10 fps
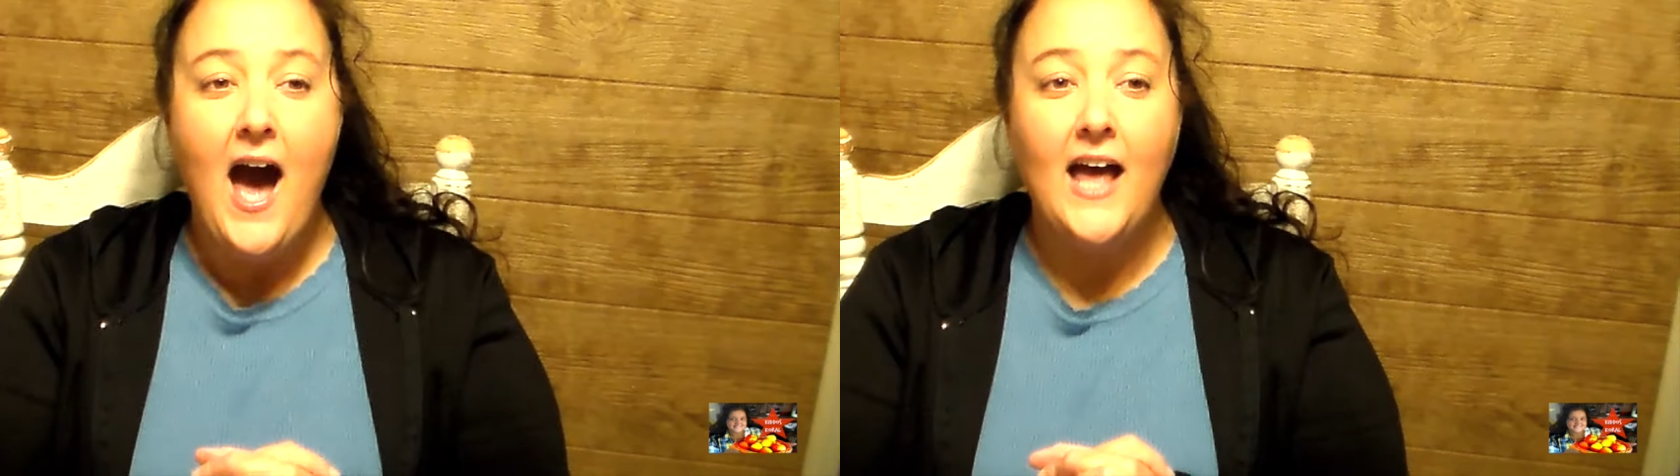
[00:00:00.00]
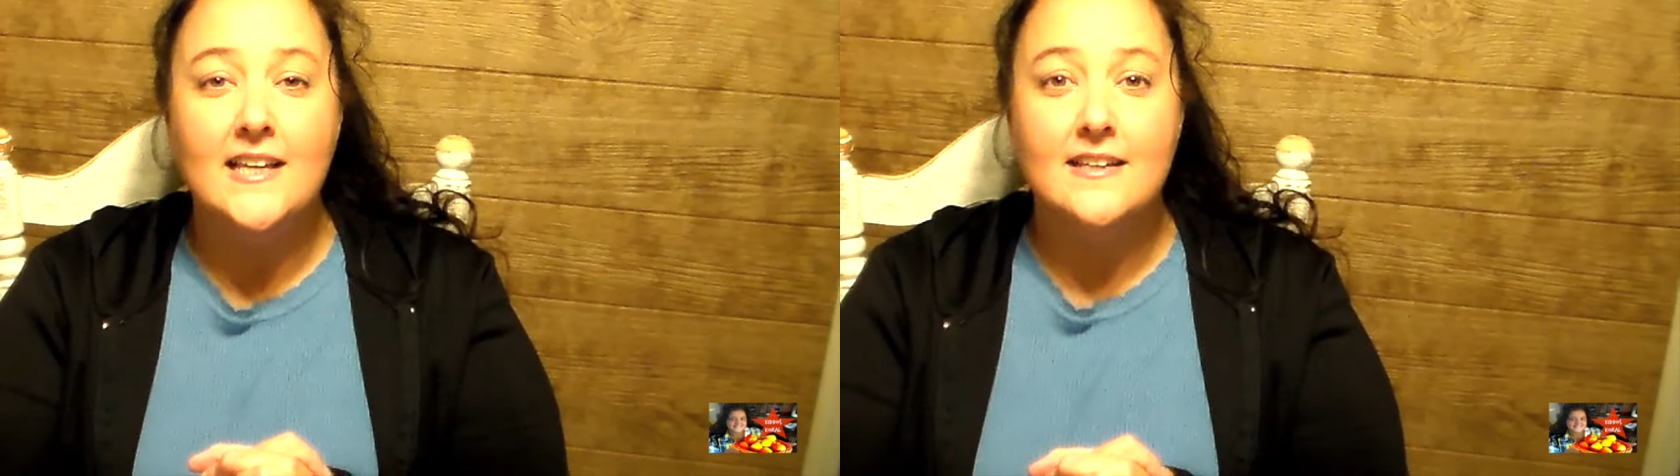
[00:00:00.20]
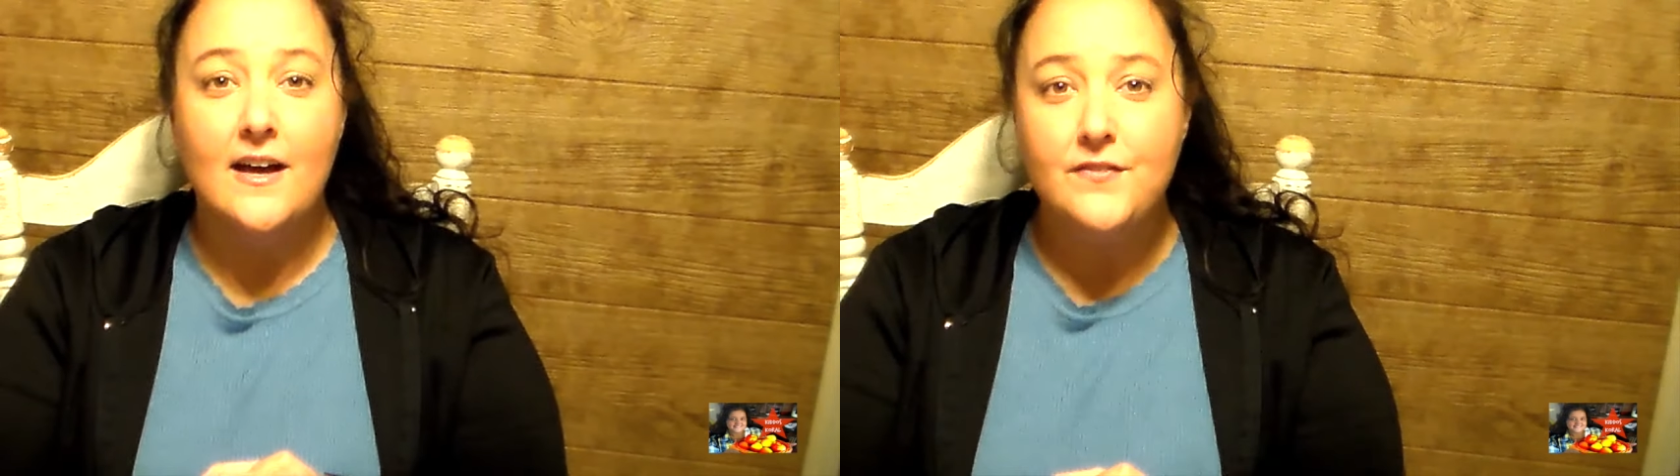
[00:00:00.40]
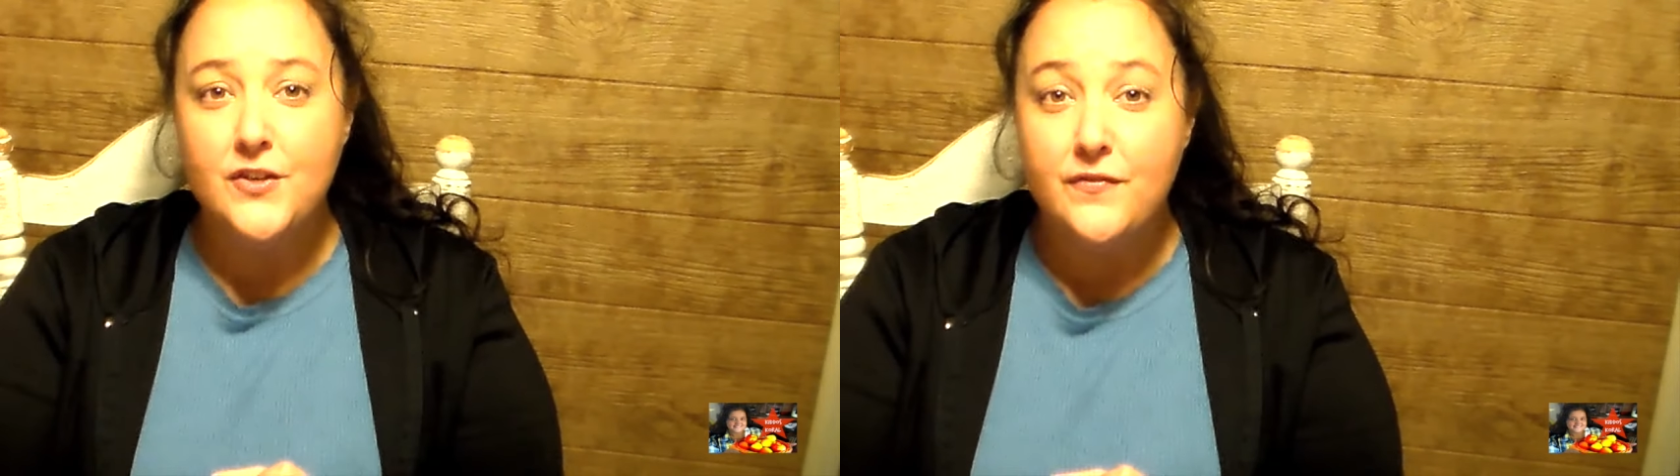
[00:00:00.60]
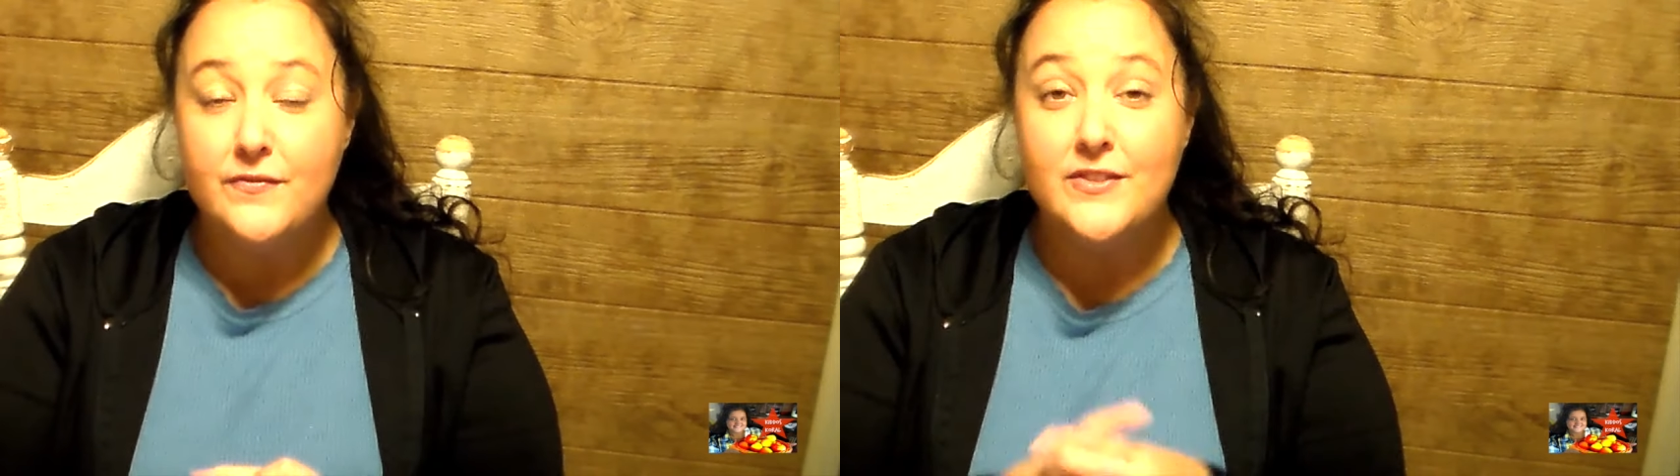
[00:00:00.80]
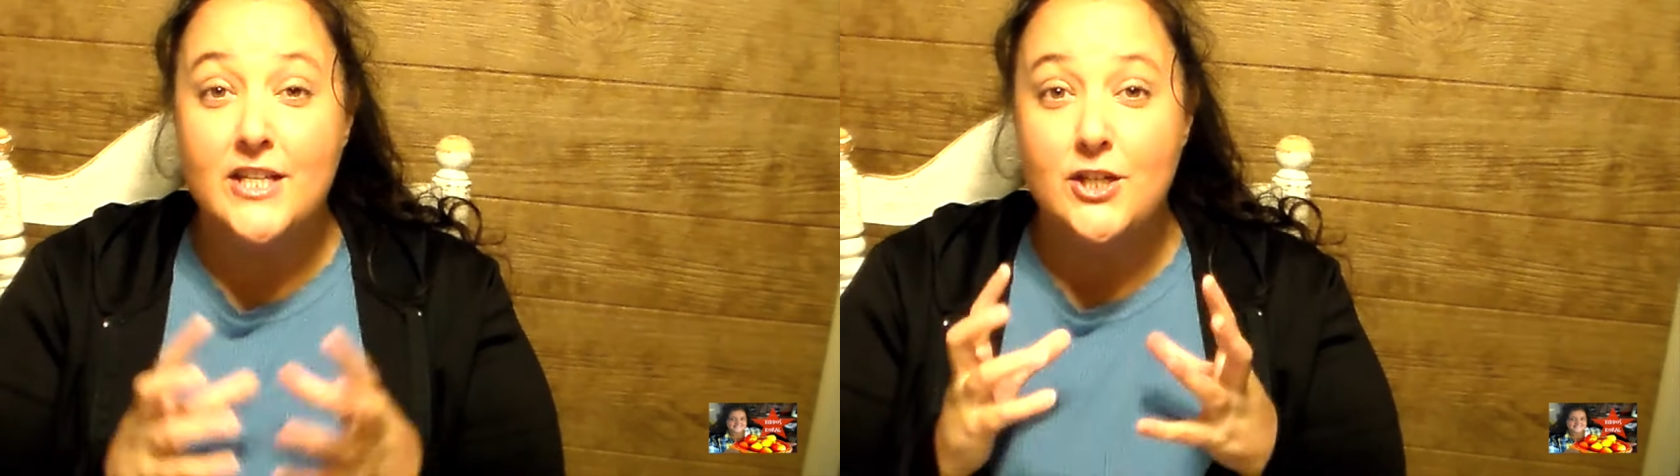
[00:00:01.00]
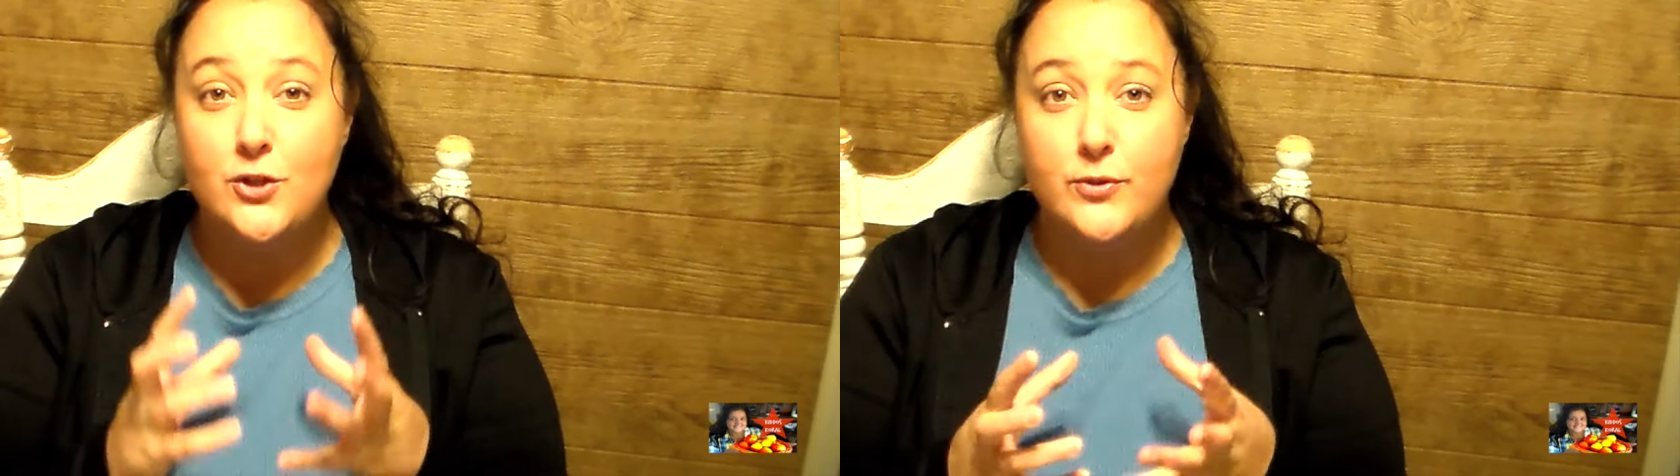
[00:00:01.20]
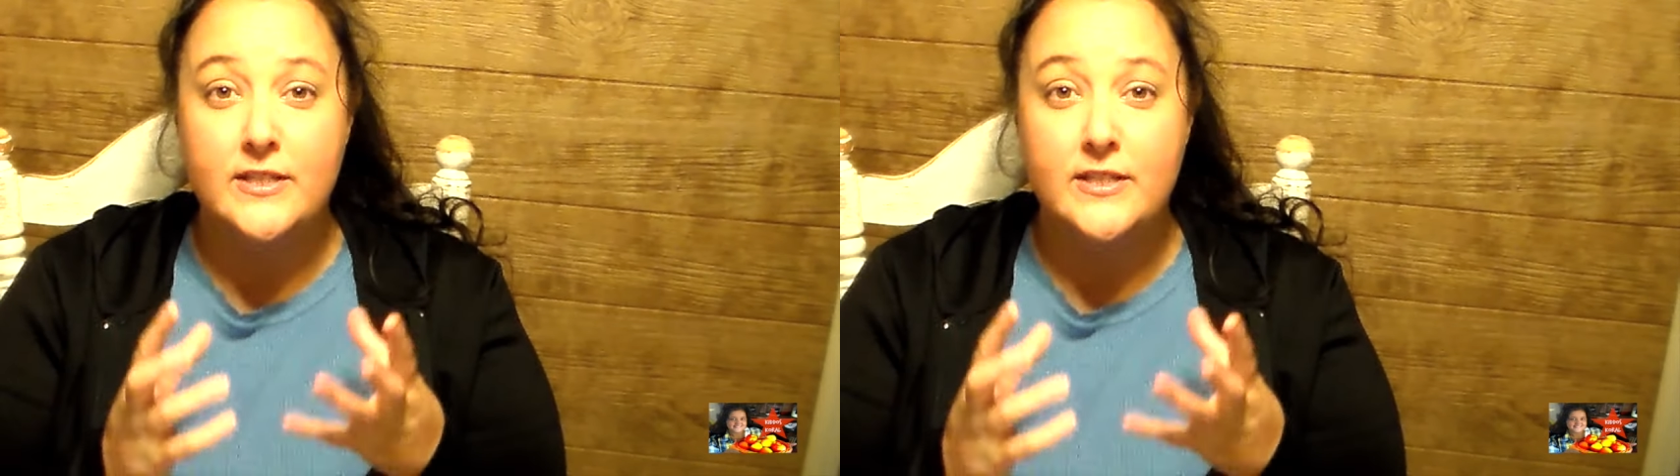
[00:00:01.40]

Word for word: I love the, new